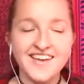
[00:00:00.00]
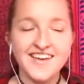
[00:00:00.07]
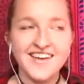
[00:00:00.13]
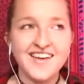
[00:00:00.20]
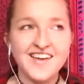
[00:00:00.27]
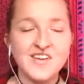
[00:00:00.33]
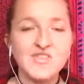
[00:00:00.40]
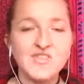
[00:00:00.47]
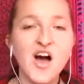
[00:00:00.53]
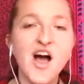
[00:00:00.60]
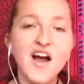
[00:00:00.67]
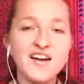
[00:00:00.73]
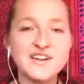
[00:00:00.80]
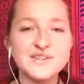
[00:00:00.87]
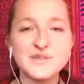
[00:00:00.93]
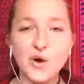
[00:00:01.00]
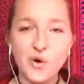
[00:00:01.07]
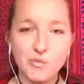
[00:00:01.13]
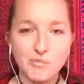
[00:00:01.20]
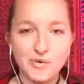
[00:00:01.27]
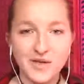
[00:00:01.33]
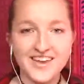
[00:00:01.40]
The heart is
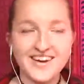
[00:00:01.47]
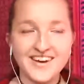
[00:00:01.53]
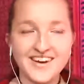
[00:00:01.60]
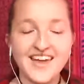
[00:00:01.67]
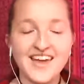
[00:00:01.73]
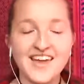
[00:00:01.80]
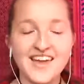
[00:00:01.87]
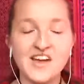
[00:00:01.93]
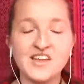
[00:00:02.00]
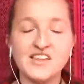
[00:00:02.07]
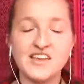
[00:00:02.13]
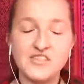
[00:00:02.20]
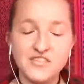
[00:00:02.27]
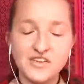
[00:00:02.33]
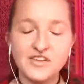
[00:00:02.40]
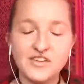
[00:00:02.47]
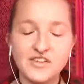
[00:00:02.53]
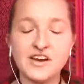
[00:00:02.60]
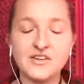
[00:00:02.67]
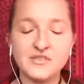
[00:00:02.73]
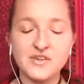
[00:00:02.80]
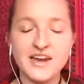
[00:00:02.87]
open. And I feel like
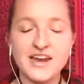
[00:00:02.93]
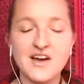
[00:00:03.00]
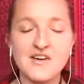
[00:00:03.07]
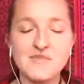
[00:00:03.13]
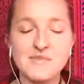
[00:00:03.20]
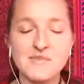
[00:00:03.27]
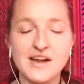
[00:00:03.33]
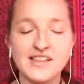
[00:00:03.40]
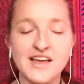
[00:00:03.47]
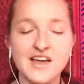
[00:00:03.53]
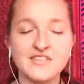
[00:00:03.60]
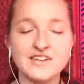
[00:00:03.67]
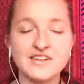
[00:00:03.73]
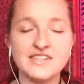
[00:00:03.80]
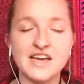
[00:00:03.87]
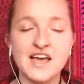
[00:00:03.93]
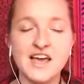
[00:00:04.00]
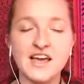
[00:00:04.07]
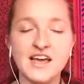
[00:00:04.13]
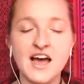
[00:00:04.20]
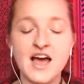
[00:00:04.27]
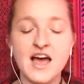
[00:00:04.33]
right now in my life is like,
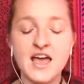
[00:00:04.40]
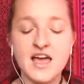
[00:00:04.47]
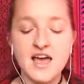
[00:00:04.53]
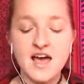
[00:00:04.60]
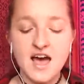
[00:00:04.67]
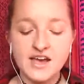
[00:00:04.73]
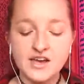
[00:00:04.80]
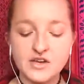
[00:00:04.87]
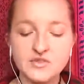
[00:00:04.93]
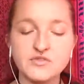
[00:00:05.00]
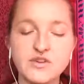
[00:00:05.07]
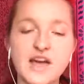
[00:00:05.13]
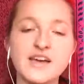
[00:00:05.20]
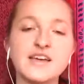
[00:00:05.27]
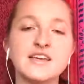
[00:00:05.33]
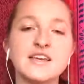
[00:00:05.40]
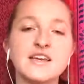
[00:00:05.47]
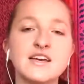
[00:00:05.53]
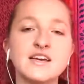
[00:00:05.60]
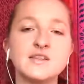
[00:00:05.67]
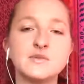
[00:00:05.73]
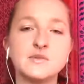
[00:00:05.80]
I can
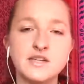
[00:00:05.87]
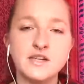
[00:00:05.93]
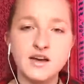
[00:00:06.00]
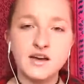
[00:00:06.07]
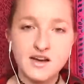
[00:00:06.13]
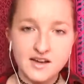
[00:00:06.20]
recognize when